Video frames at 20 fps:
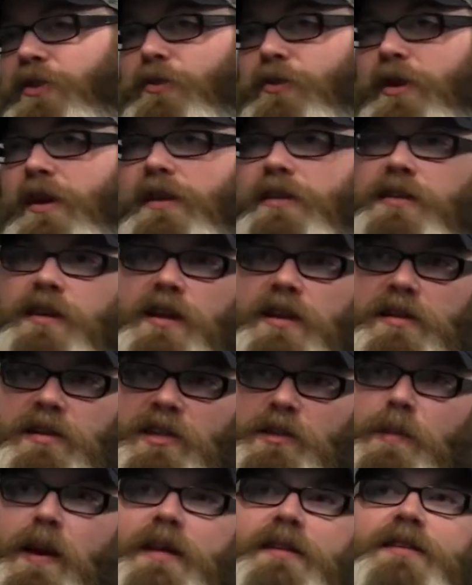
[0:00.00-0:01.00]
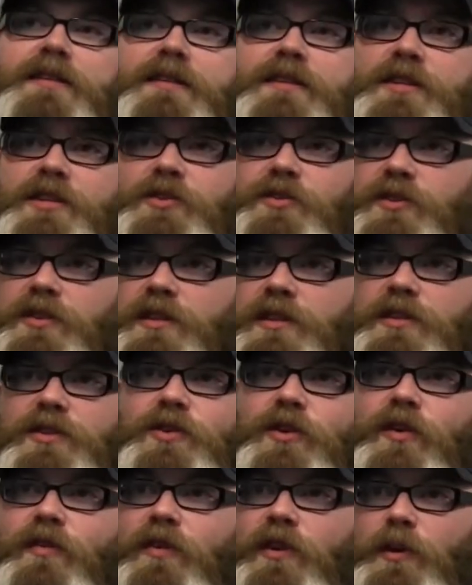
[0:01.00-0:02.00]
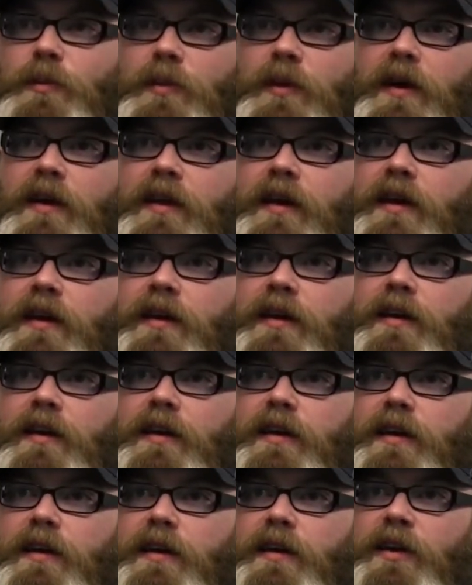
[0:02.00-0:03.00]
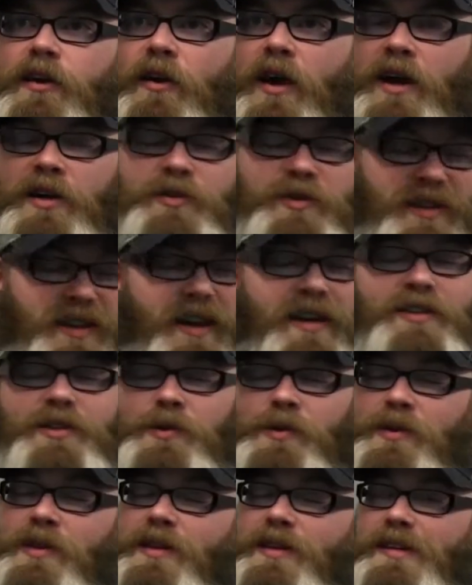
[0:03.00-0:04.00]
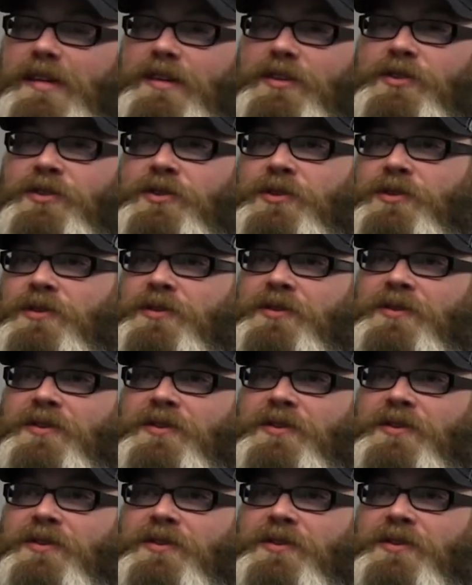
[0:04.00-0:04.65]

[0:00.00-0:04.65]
it creates kind of a spicy, citrusy sort of interplay that interacts really nicely with the yeast too.